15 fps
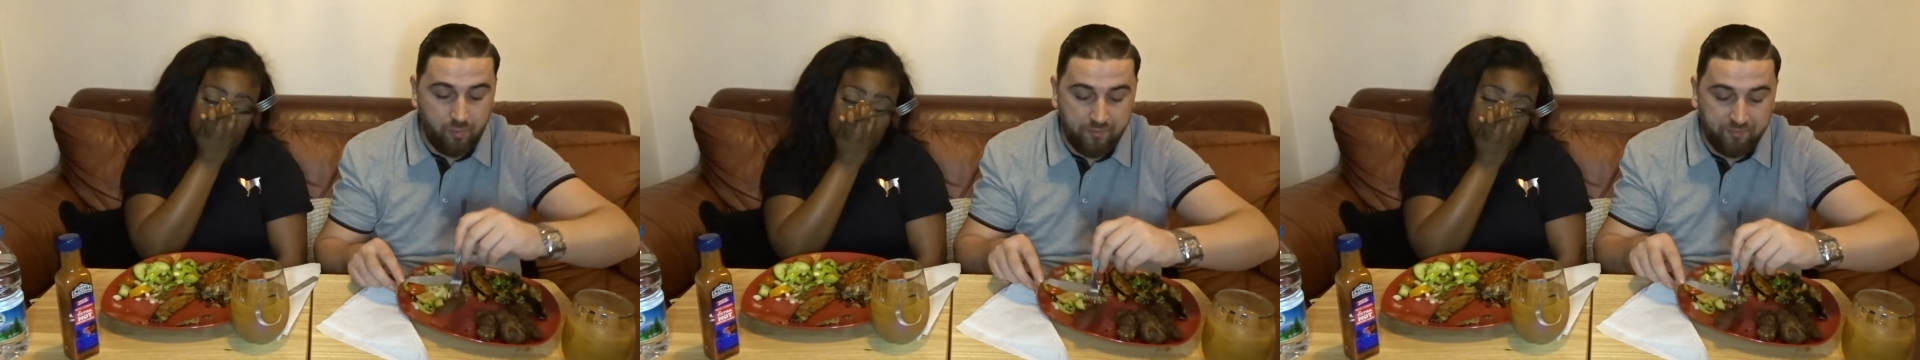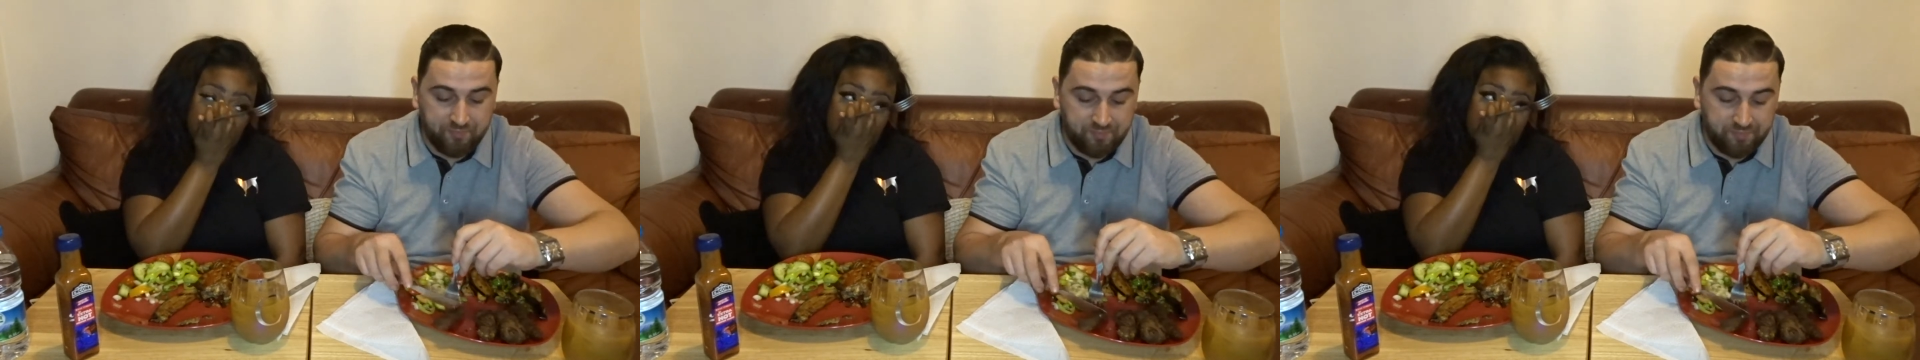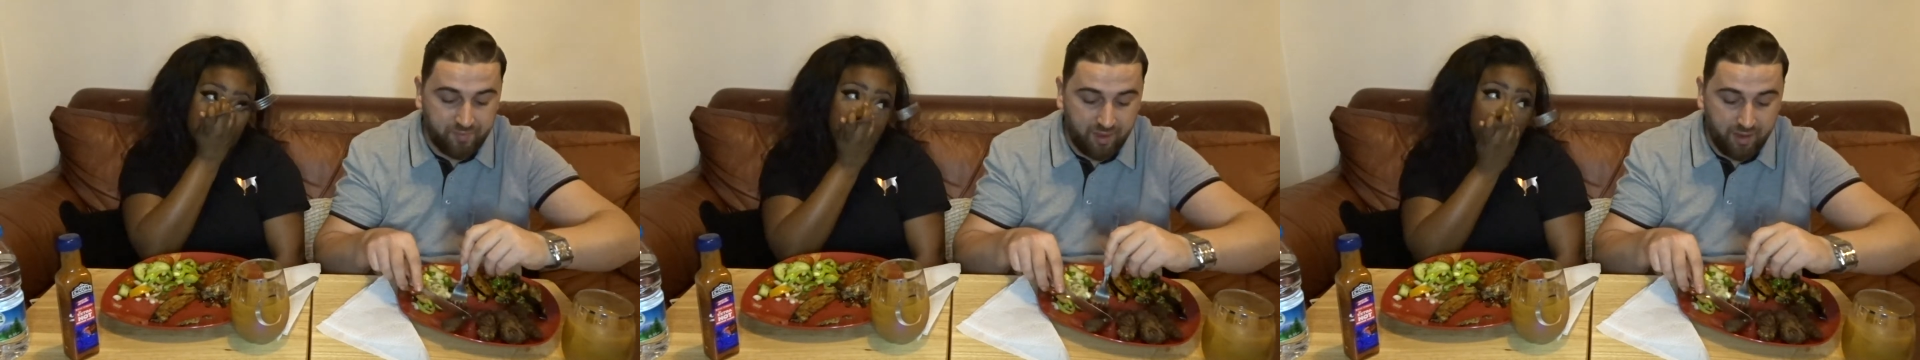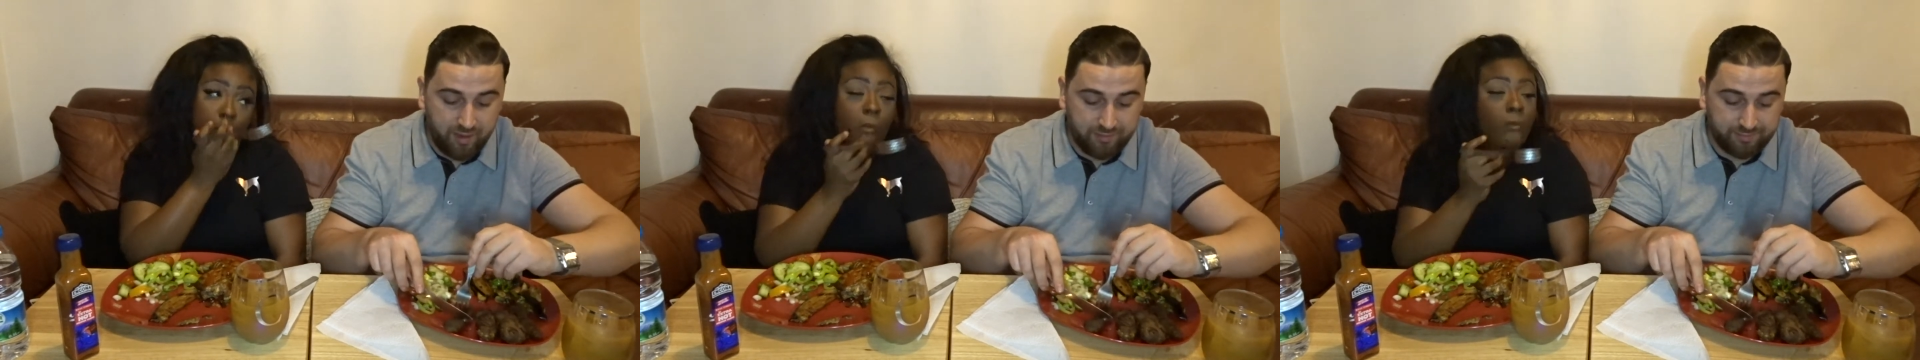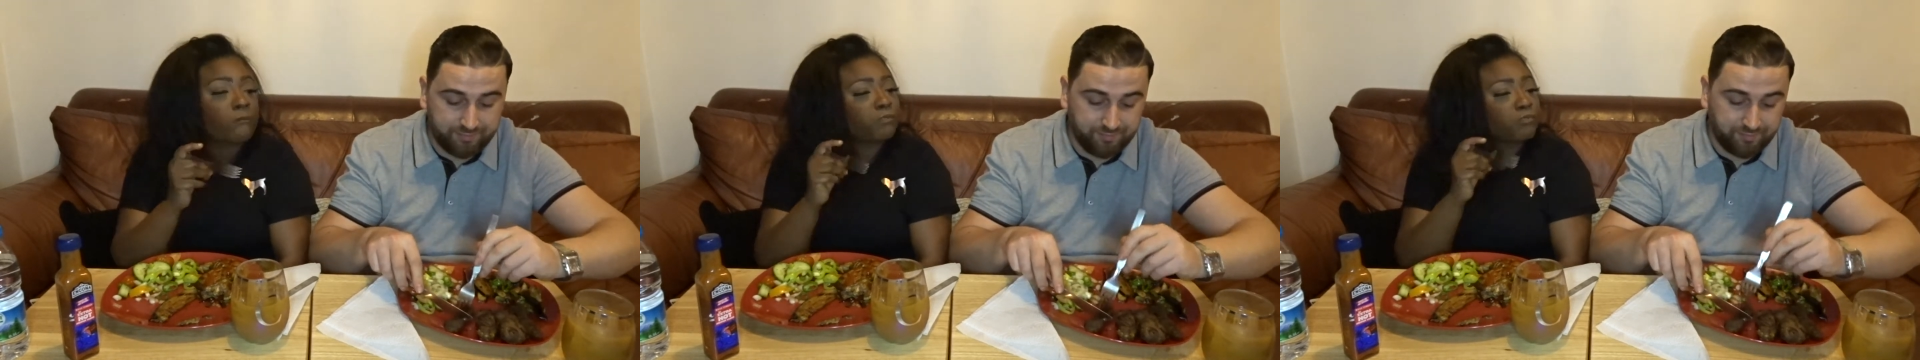Speaker 1: good.
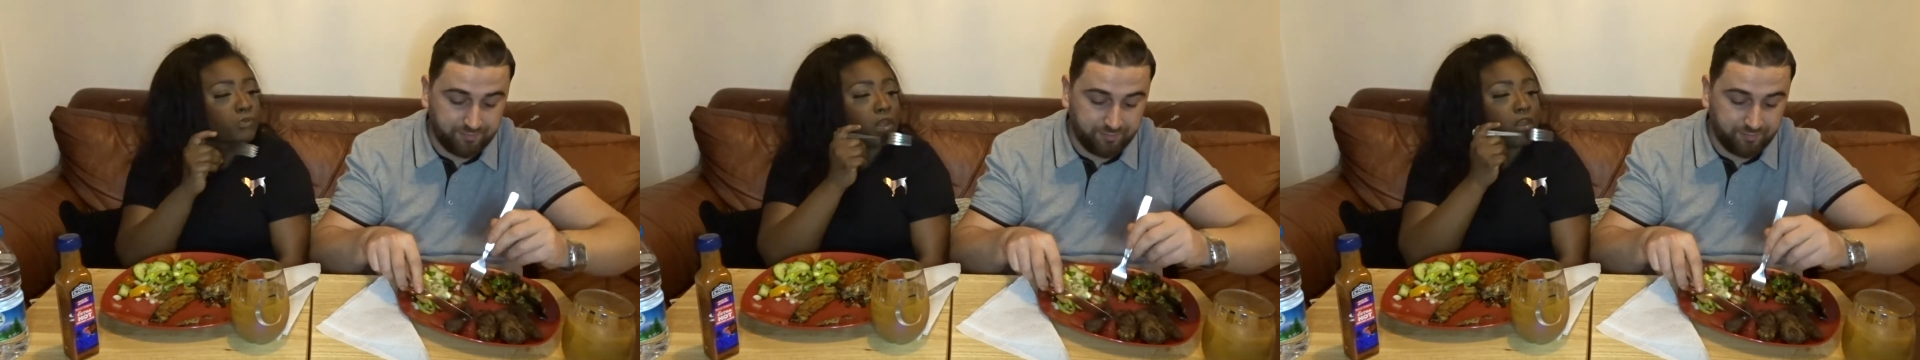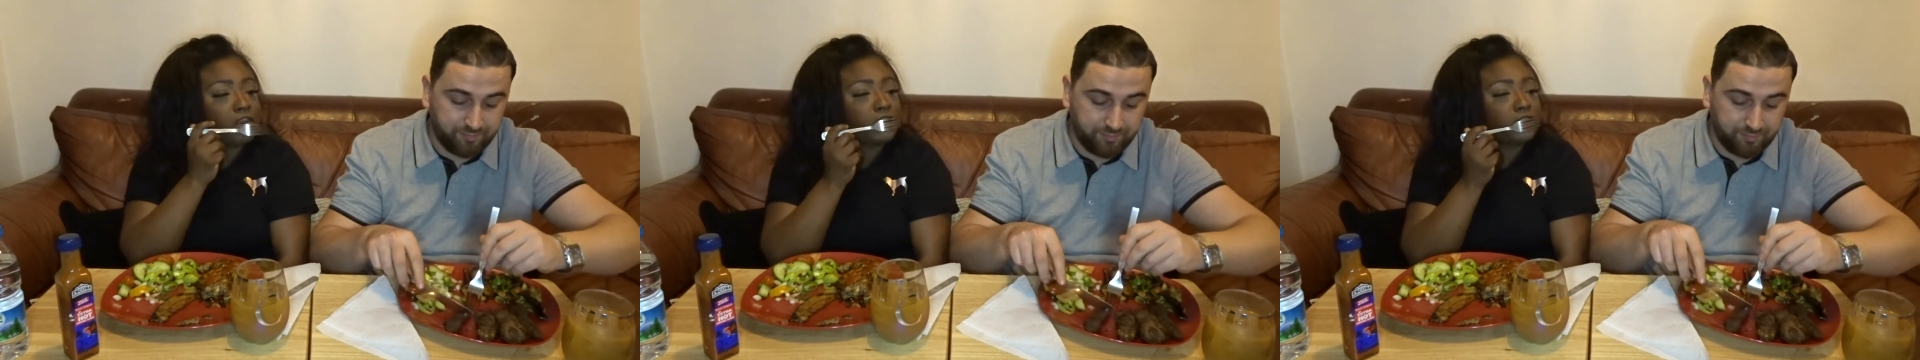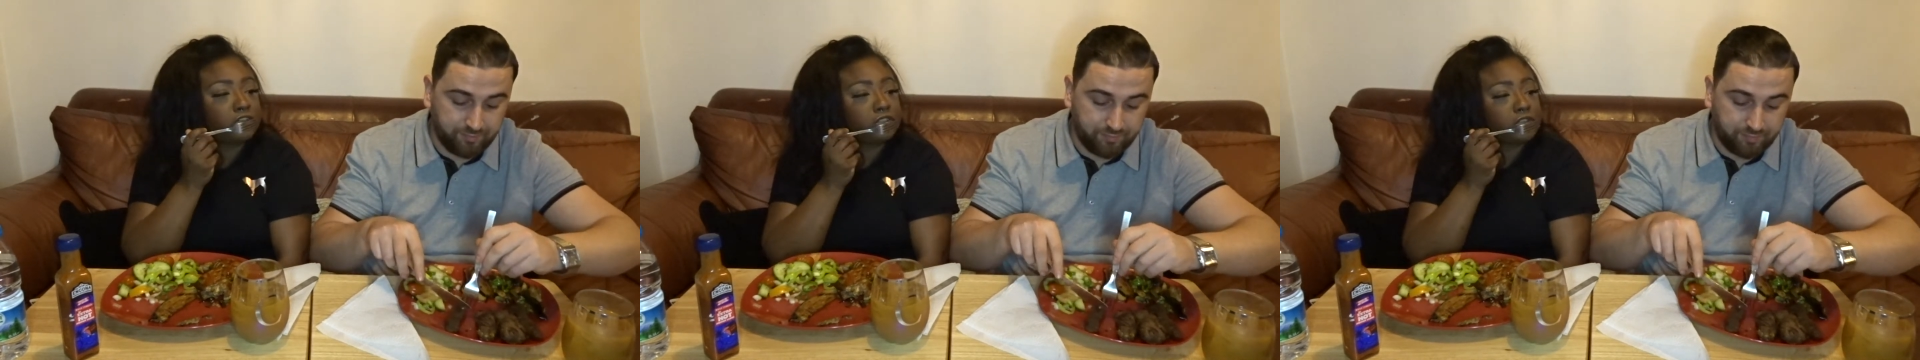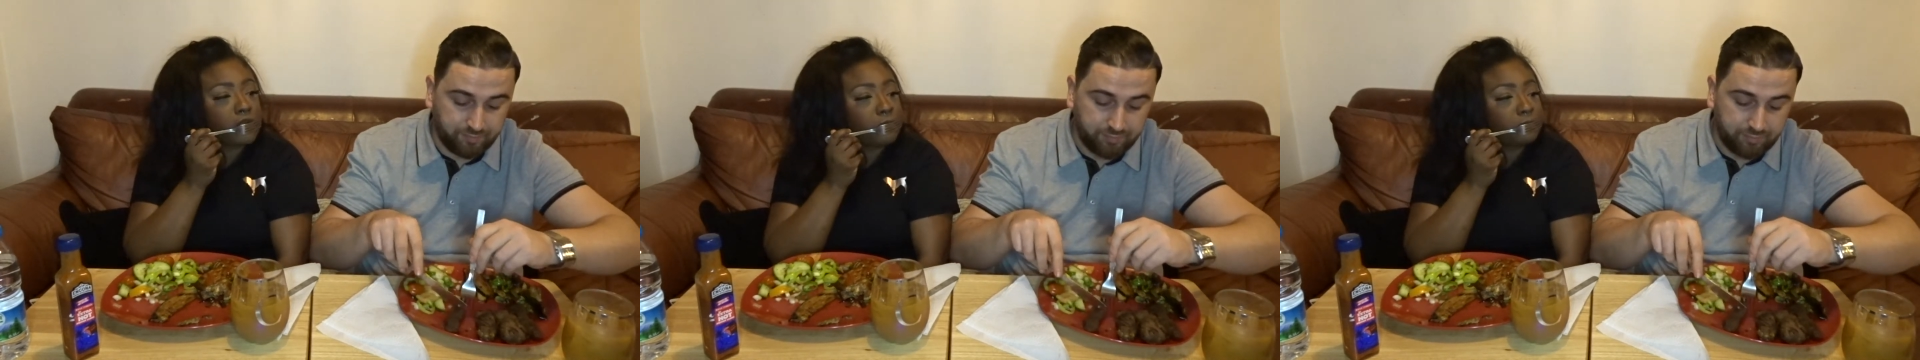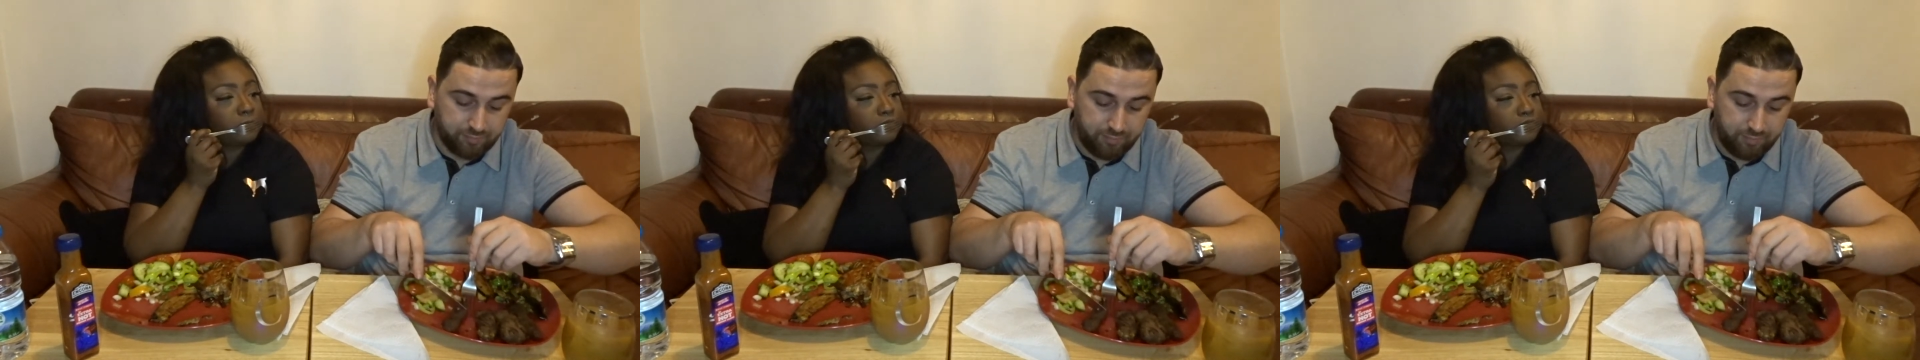I had
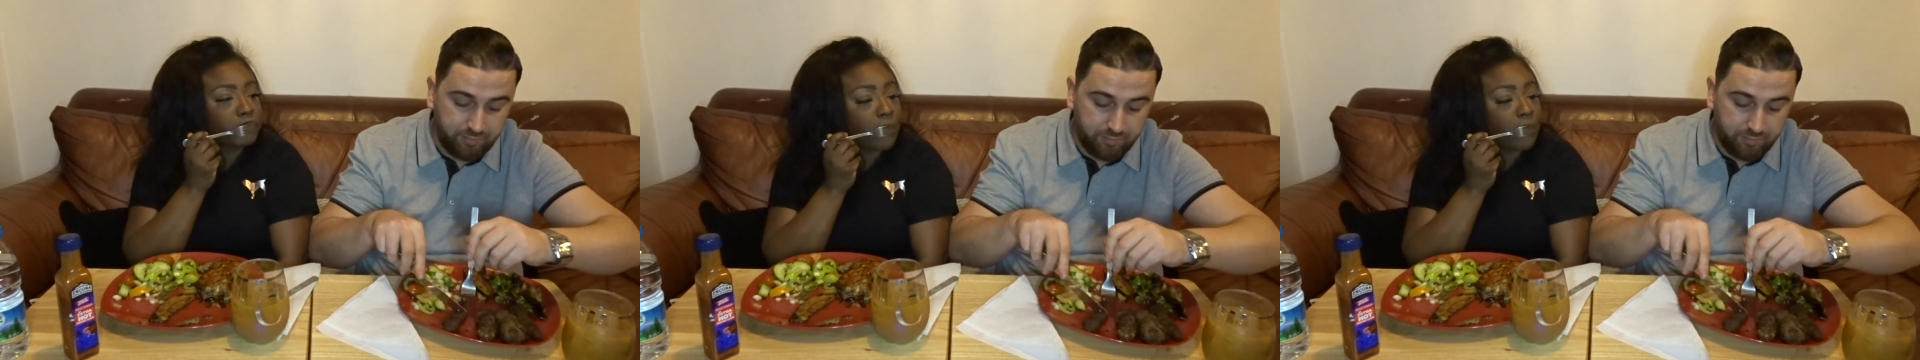um,